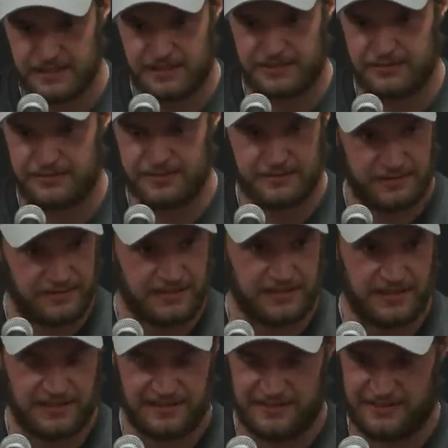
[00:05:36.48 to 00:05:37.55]
hard to explain
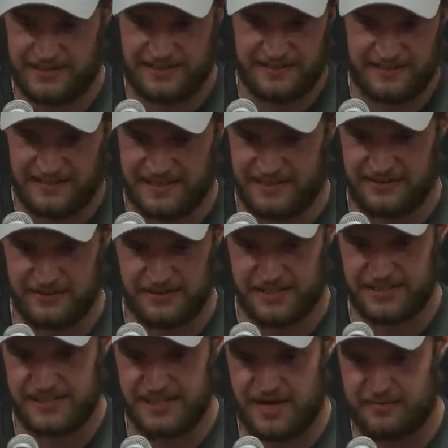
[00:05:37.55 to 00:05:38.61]
right now. I know it
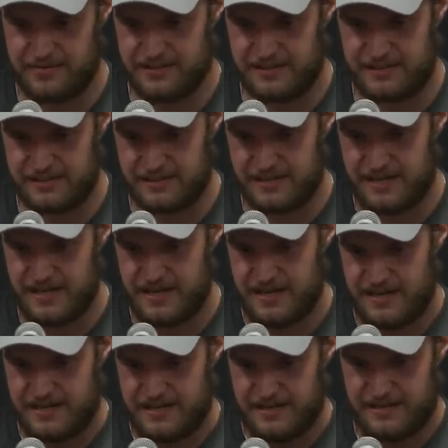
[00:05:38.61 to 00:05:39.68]
just happened,
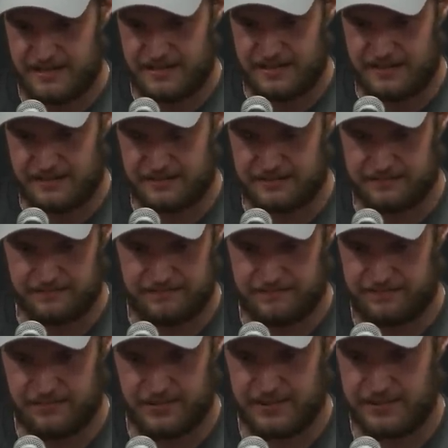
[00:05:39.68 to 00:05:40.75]
and
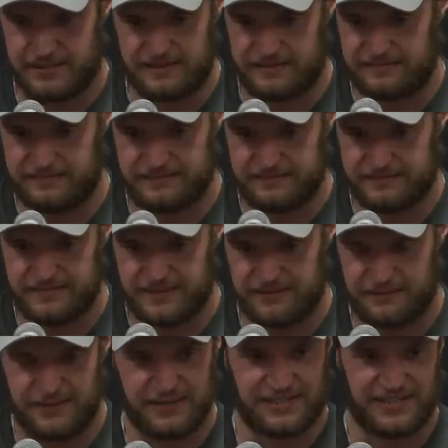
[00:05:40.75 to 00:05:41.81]
but it
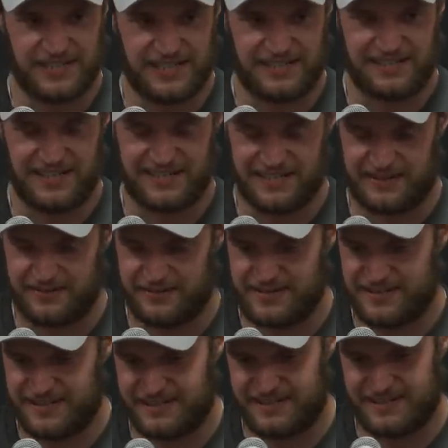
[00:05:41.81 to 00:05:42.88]
feels great right now.
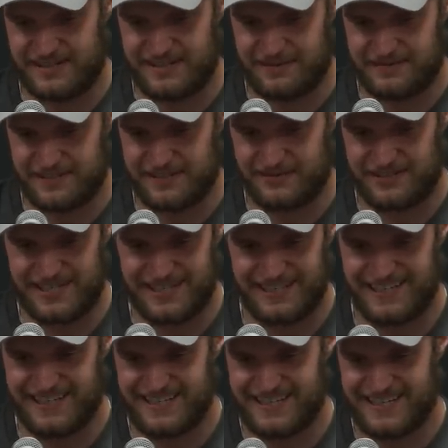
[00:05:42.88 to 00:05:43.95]
I'm not going to
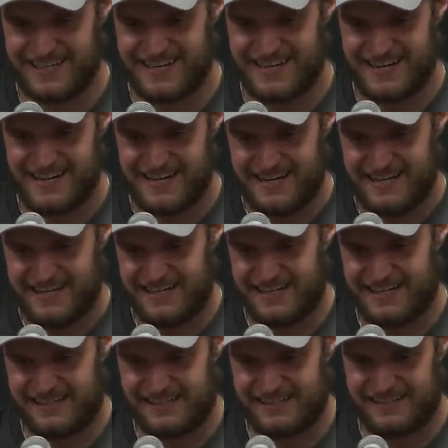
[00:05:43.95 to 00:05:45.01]
lie.
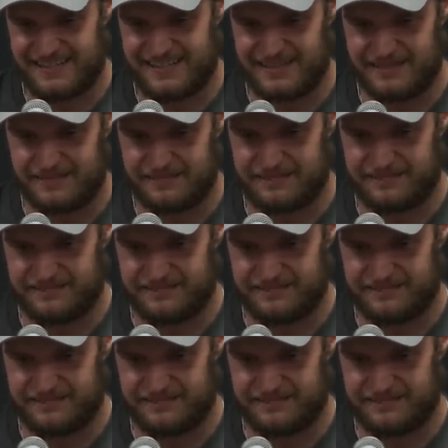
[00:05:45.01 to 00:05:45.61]
And